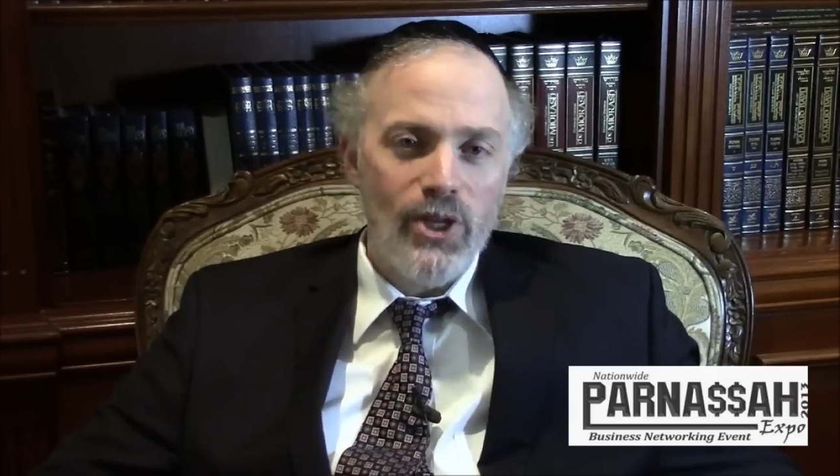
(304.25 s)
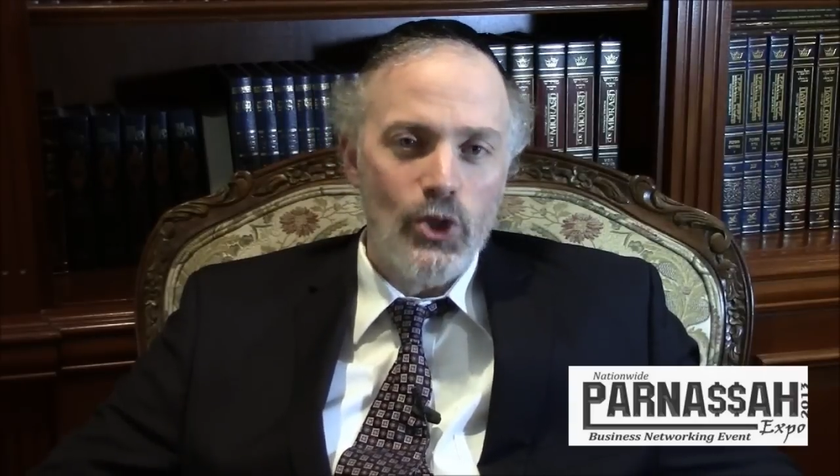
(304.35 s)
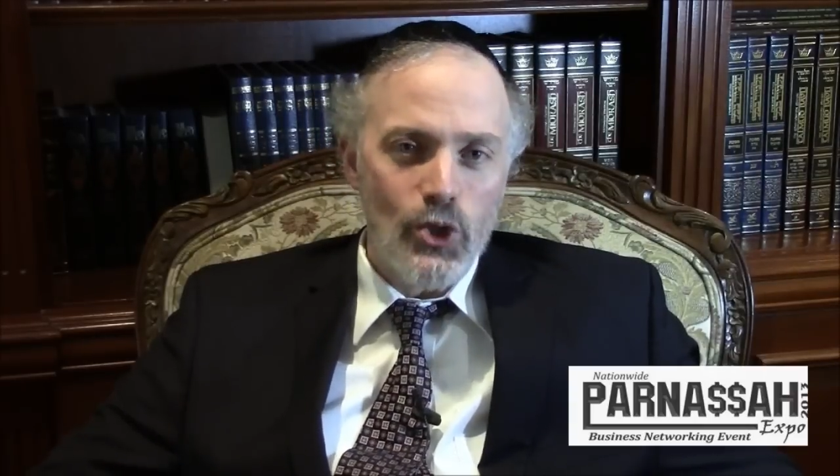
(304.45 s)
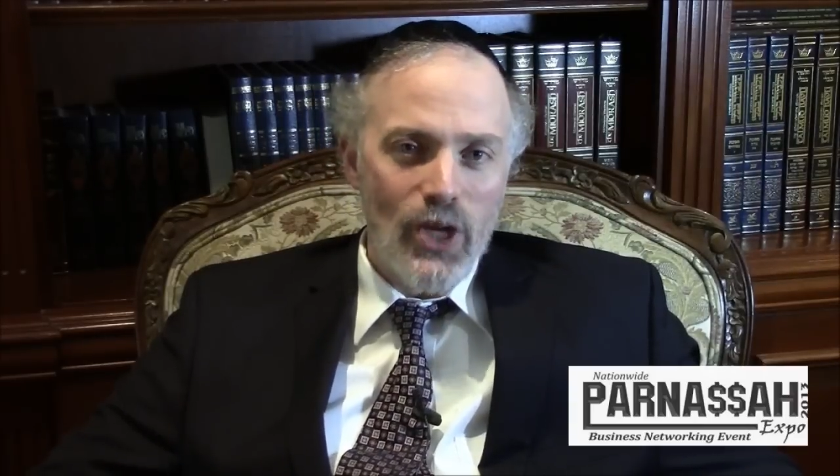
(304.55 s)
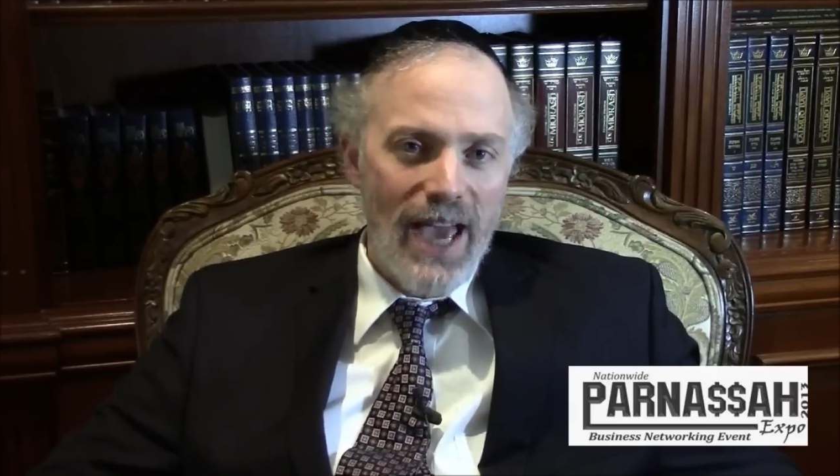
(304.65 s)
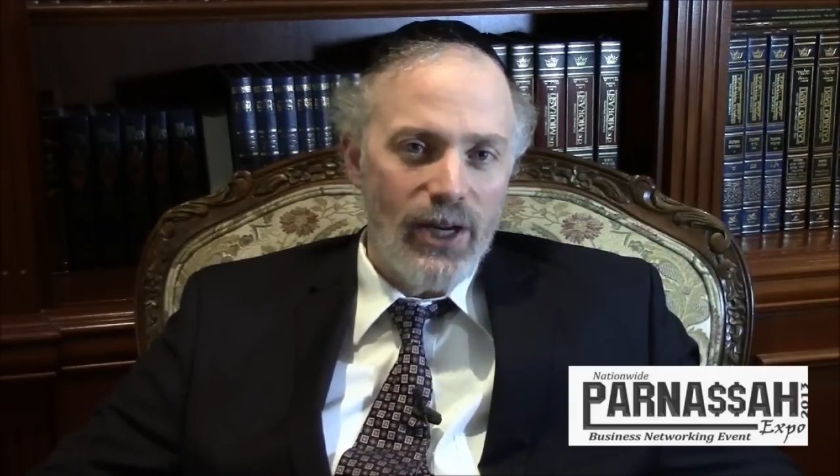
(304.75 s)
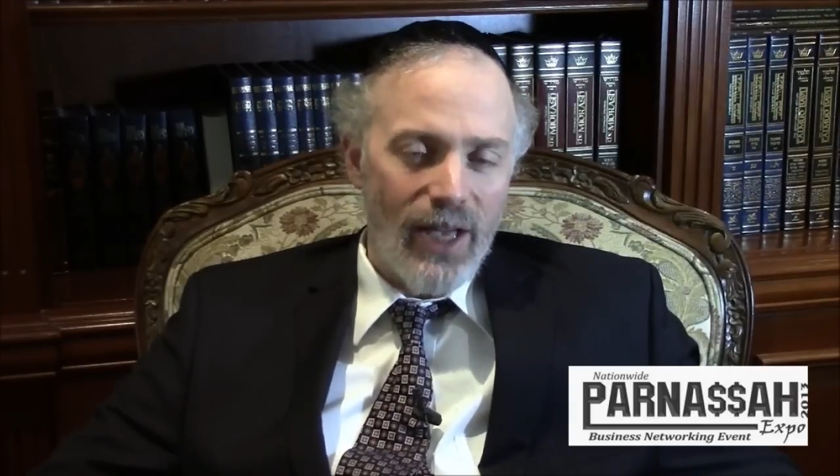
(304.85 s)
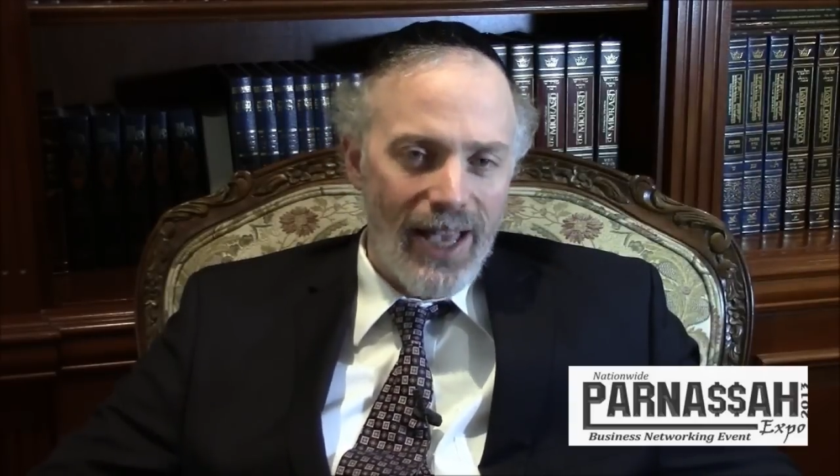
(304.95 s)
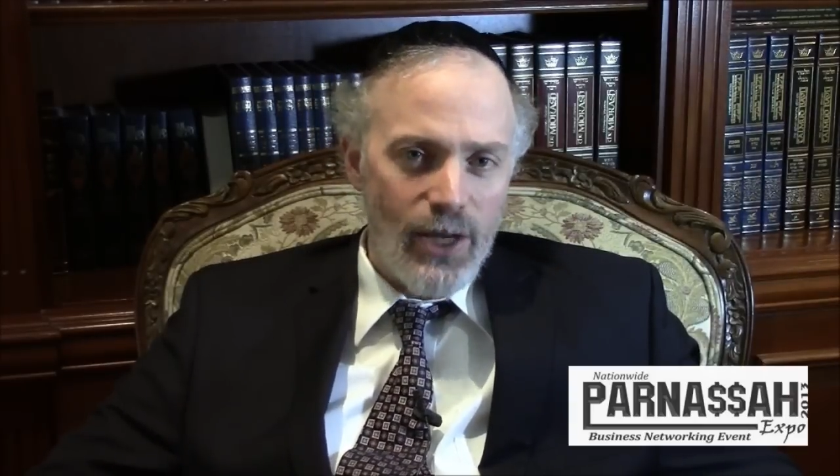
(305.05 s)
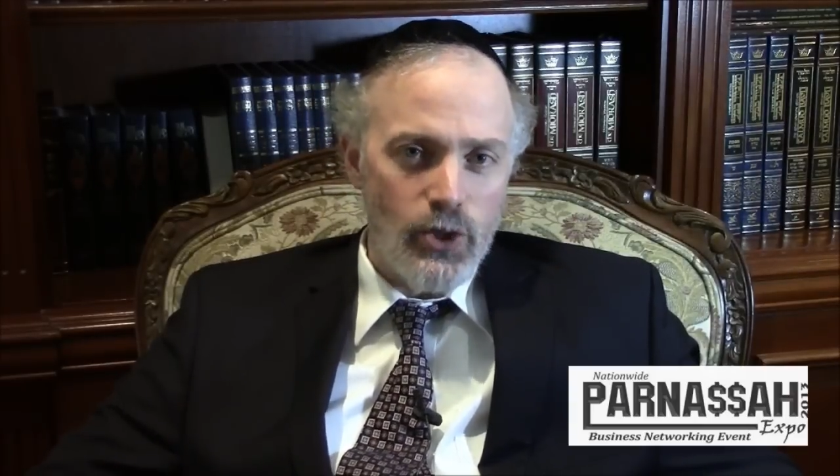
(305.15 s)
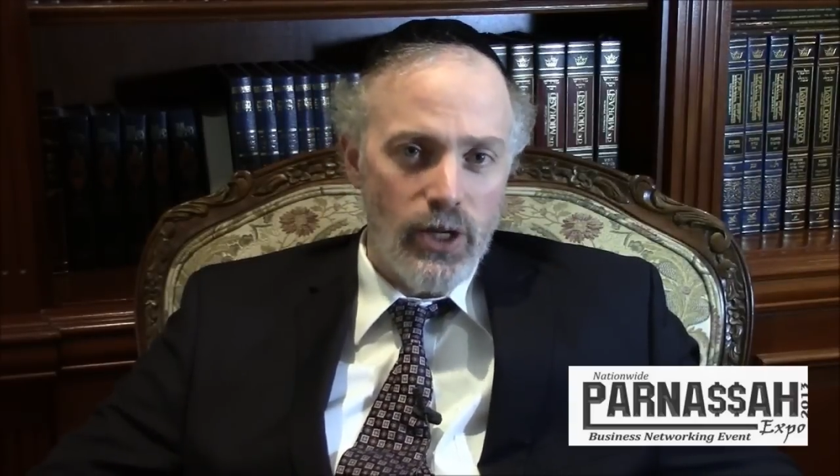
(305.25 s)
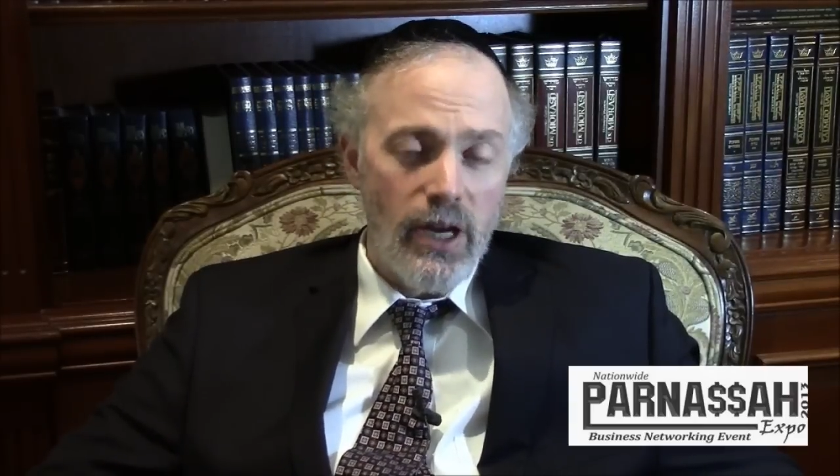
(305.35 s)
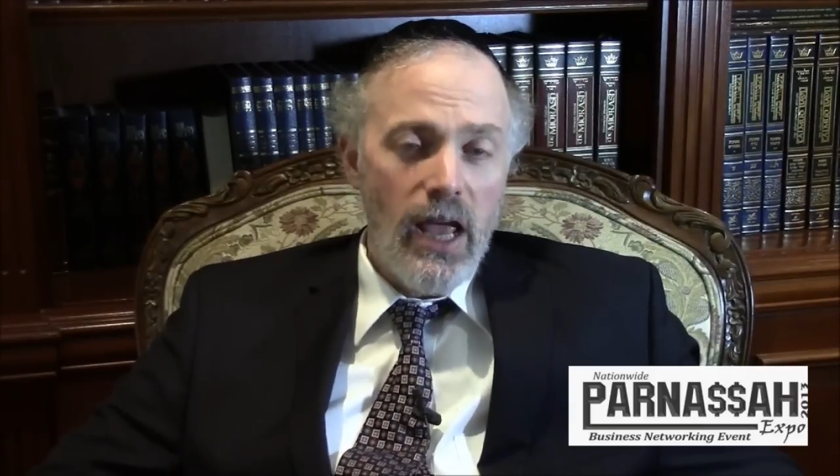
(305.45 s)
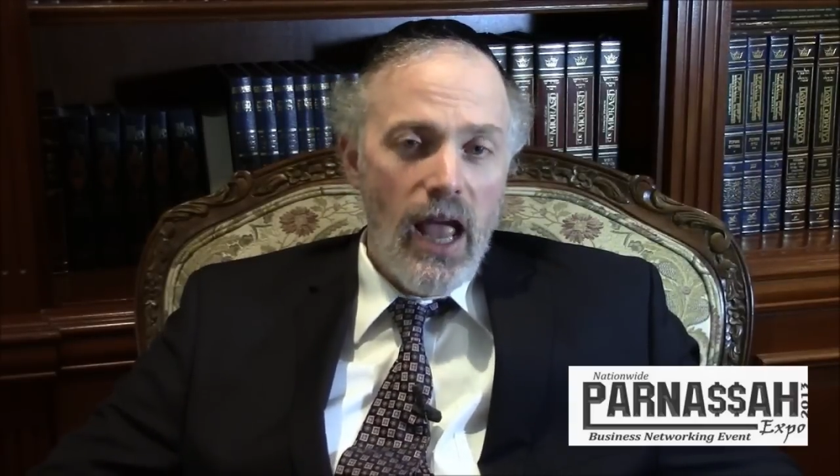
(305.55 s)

business and chesed